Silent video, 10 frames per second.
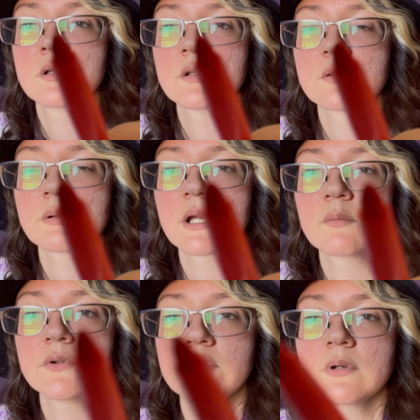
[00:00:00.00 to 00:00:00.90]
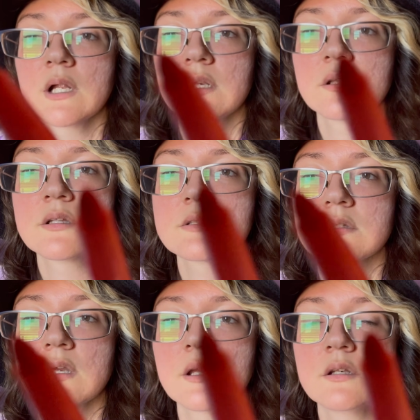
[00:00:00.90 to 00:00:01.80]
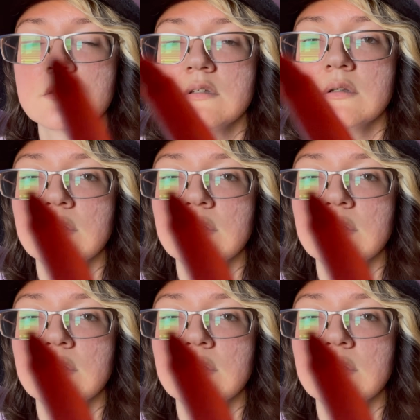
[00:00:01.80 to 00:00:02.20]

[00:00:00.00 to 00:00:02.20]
So again, we'll do it on this side too.